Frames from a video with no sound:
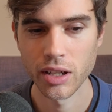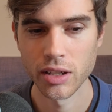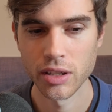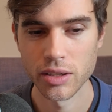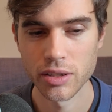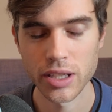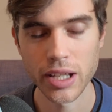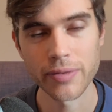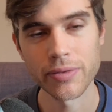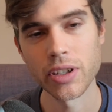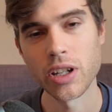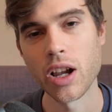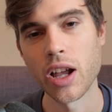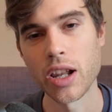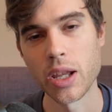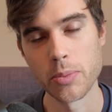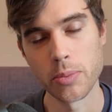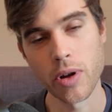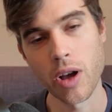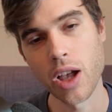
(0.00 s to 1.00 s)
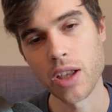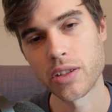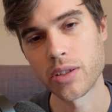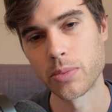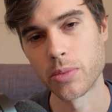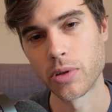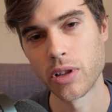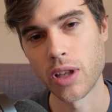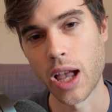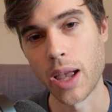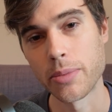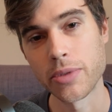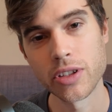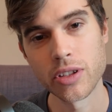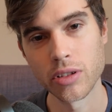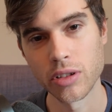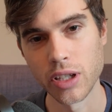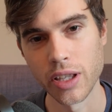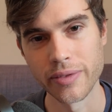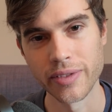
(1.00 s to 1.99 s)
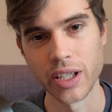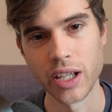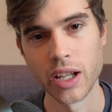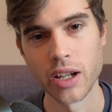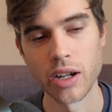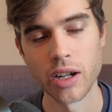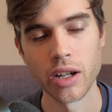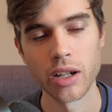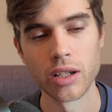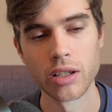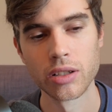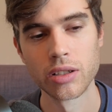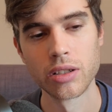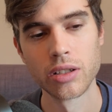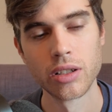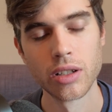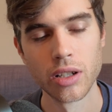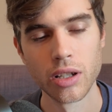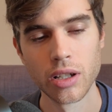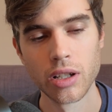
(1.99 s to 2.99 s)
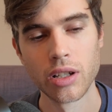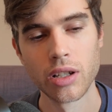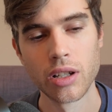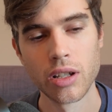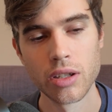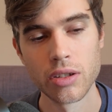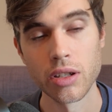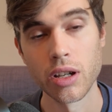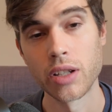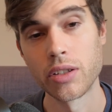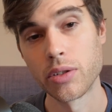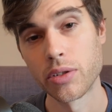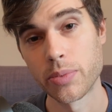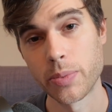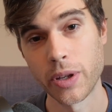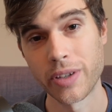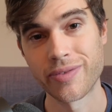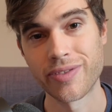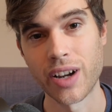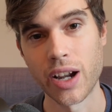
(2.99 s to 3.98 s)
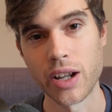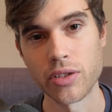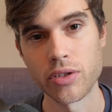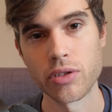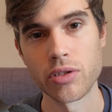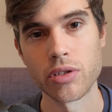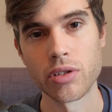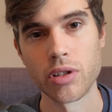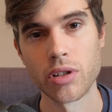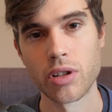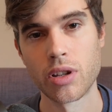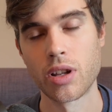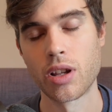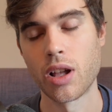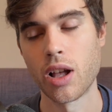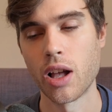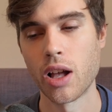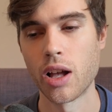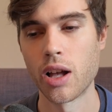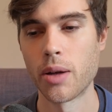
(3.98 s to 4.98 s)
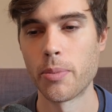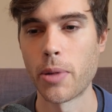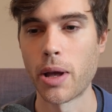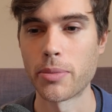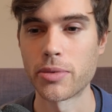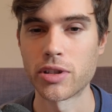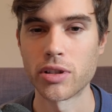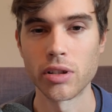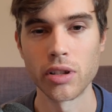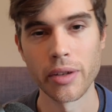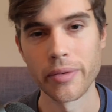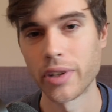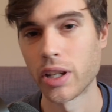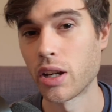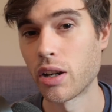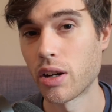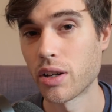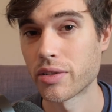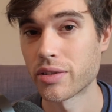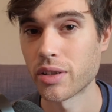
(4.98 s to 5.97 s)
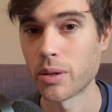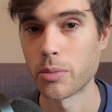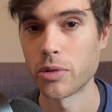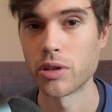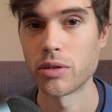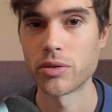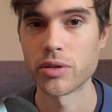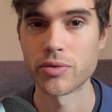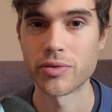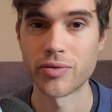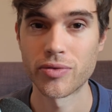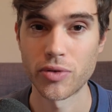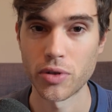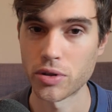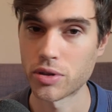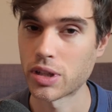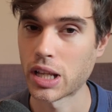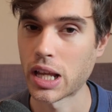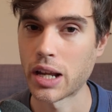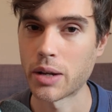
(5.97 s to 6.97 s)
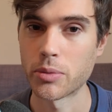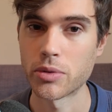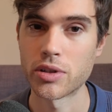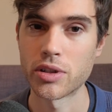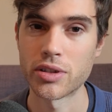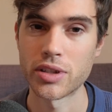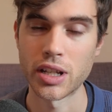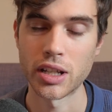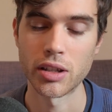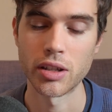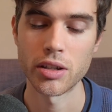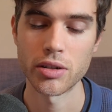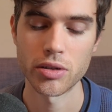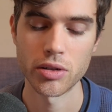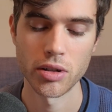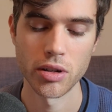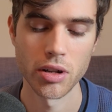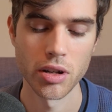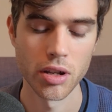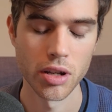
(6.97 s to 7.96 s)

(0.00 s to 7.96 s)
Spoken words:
It's definitely not impossible. I'm still living here, though I do speak French. I'm still living here as someone whose first language is English.